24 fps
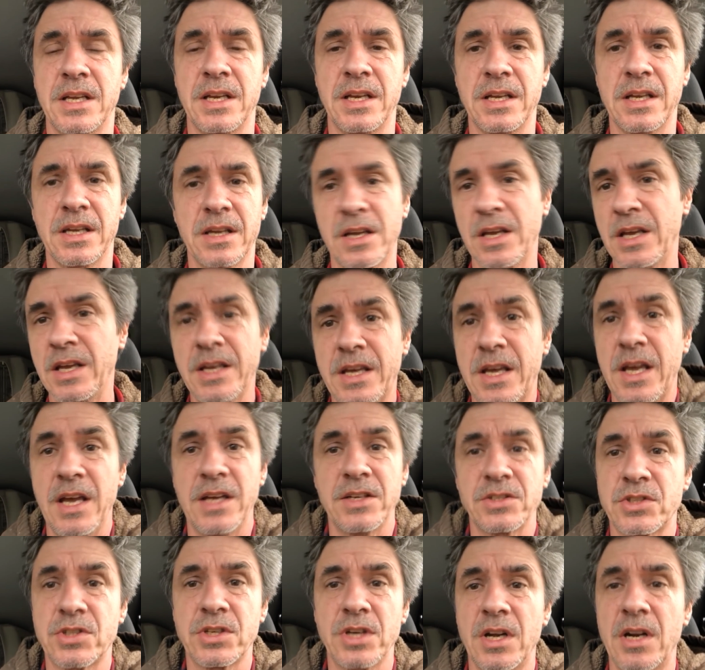And he
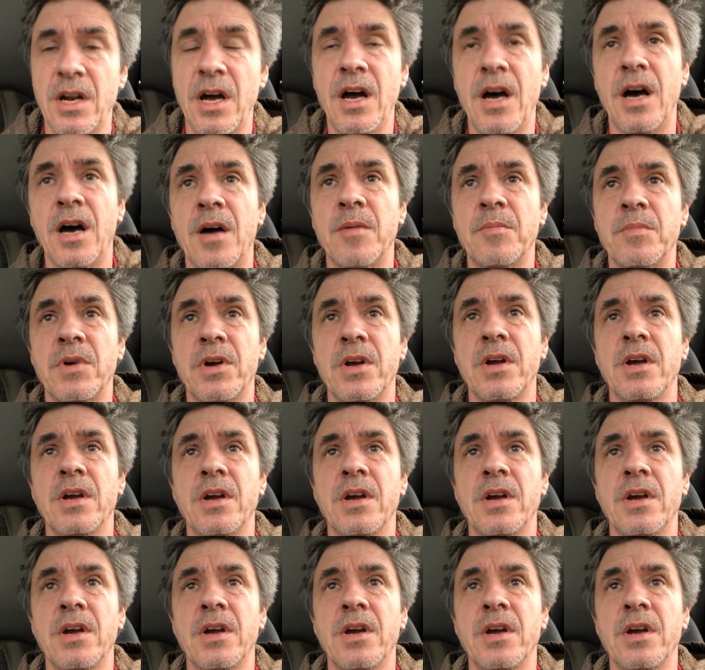can't shut up.